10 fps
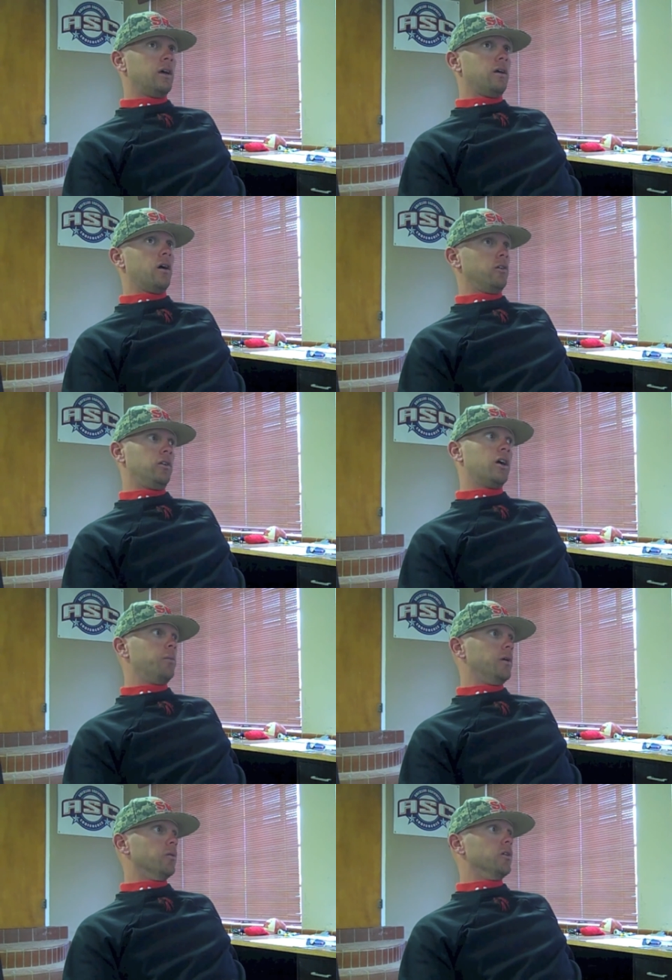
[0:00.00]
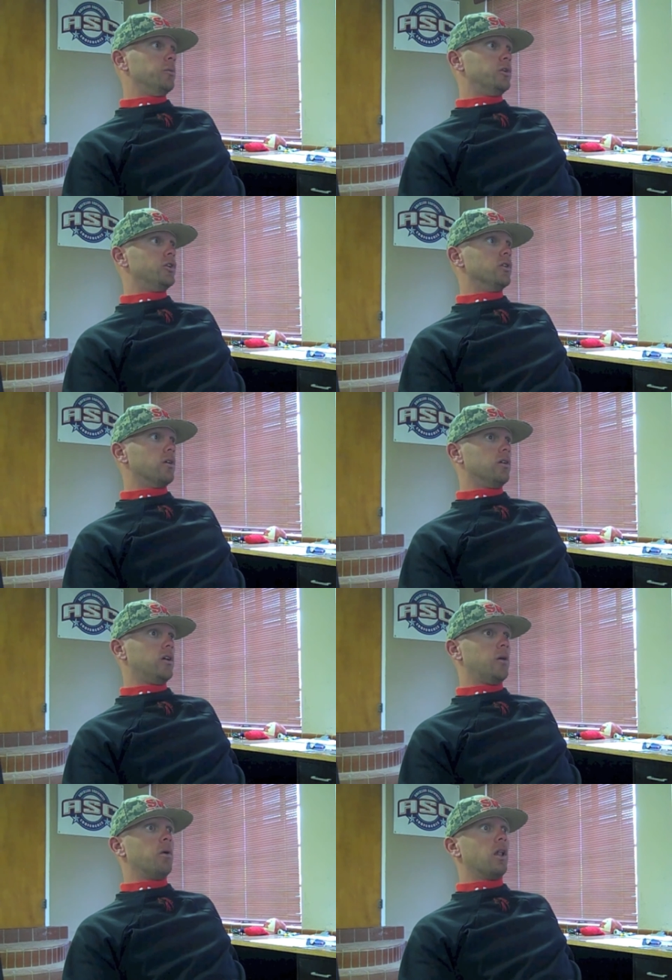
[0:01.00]
You got to be a really mature
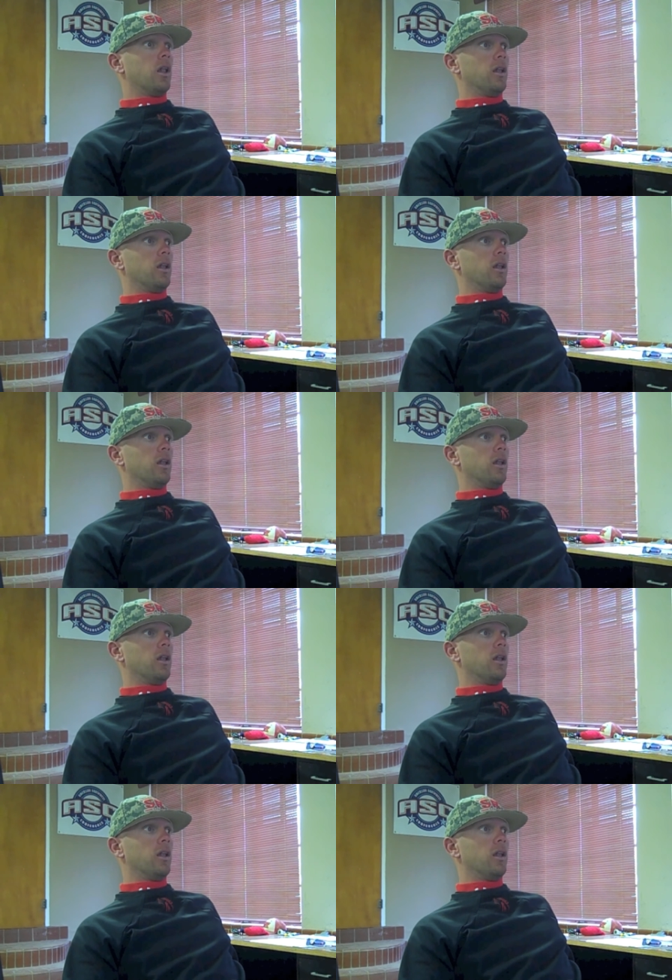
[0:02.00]
club.